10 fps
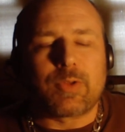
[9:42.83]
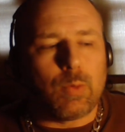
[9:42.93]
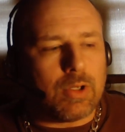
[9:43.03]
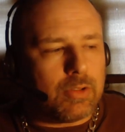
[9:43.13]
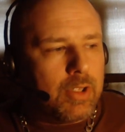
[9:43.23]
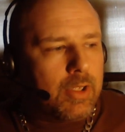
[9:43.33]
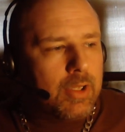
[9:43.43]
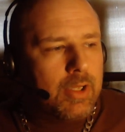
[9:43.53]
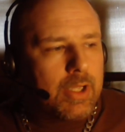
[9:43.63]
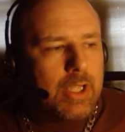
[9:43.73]
Well,
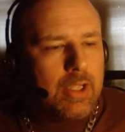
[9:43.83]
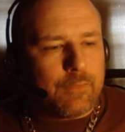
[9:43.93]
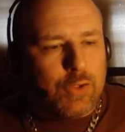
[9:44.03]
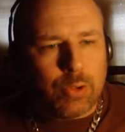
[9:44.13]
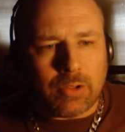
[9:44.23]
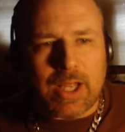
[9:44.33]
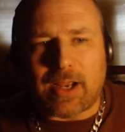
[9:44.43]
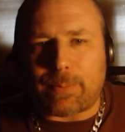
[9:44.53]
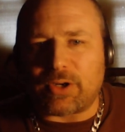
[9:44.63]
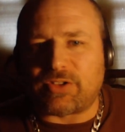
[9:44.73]
if you don't
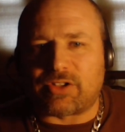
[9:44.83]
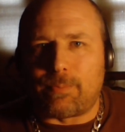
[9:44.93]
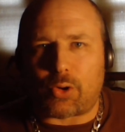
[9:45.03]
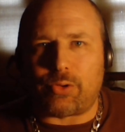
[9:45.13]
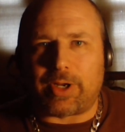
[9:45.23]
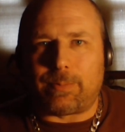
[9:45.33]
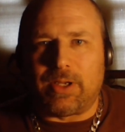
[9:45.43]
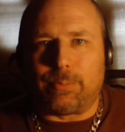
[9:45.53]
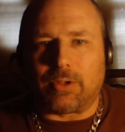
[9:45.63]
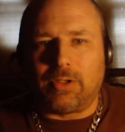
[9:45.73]
like a person that's murdering
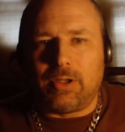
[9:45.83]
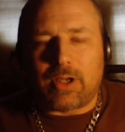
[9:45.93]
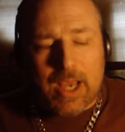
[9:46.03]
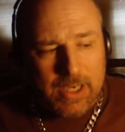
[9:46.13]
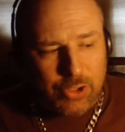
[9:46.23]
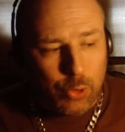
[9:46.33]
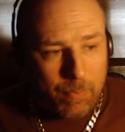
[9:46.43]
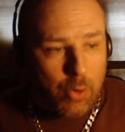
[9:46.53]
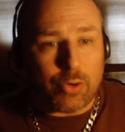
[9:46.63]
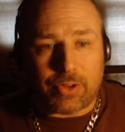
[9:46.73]
people and you
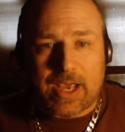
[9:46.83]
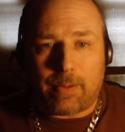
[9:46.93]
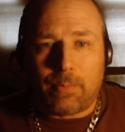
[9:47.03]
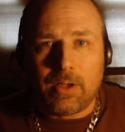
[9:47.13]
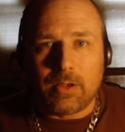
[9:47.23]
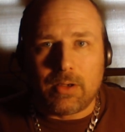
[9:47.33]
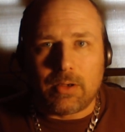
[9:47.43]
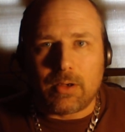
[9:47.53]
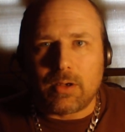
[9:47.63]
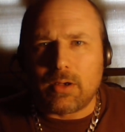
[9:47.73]
murder them,
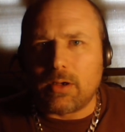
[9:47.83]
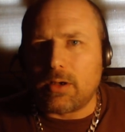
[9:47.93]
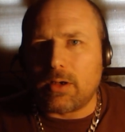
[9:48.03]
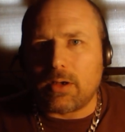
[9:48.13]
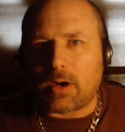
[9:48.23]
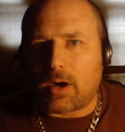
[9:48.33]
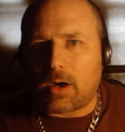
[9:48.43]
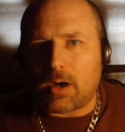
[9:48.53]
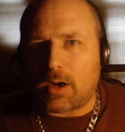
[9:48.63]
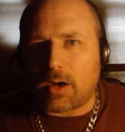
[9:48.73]
uh,
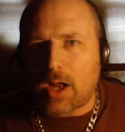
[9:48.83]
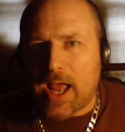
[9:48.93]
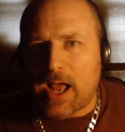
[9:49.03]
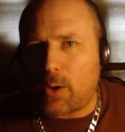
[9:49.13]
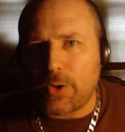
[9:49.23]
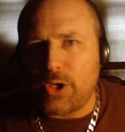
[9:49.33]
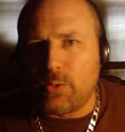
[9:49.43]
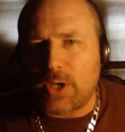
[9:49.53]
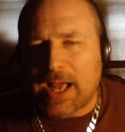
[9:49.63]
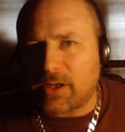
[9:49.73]
uh how are
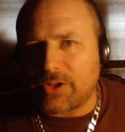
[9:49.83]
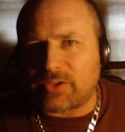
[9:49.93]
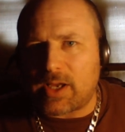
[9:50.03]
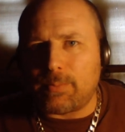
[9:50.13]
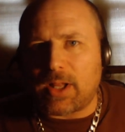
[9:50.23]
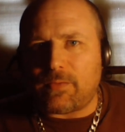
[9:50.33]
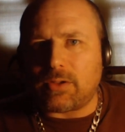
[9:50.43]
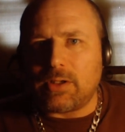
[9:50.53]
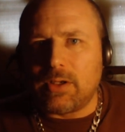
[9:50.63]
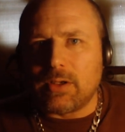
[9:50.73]
you not on the same
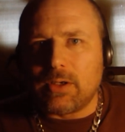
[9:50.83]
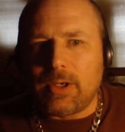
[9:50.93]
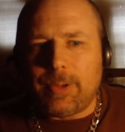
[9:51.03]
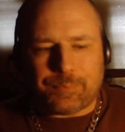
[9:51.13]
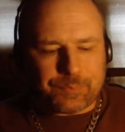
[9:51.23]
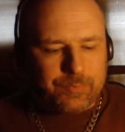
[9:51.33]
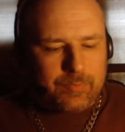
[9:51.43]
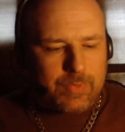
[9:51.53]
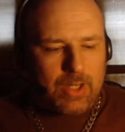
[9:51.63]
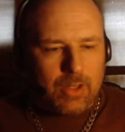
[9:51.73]
level?
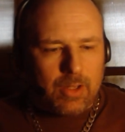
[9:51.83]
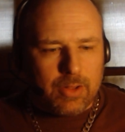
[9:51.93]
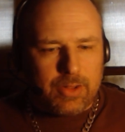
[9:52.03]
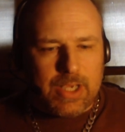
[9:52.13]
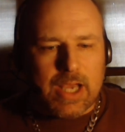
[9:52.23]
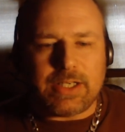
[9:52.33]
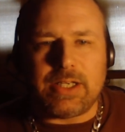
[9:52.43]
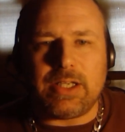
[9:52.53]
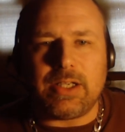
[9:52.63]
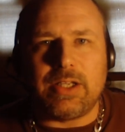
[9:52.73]
The
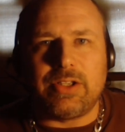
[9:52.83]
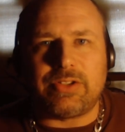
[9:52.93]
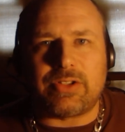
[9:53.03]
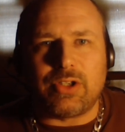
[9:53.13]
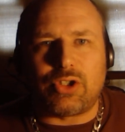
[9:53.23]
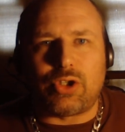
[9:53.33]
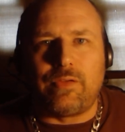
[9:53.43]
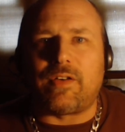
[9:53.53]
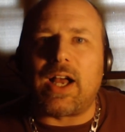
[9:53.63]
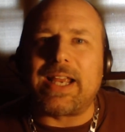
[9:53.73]
idea is to
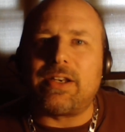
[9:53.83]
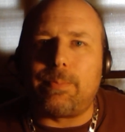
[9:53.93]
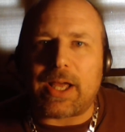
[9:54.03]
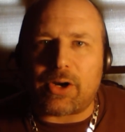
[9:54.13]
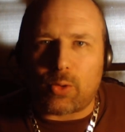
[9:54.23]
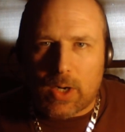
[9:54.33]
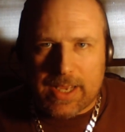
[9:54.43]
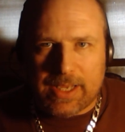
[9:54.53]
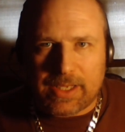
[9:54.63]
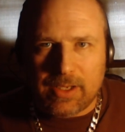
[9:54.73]
find a better
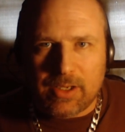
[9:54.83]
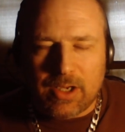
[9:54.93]
way.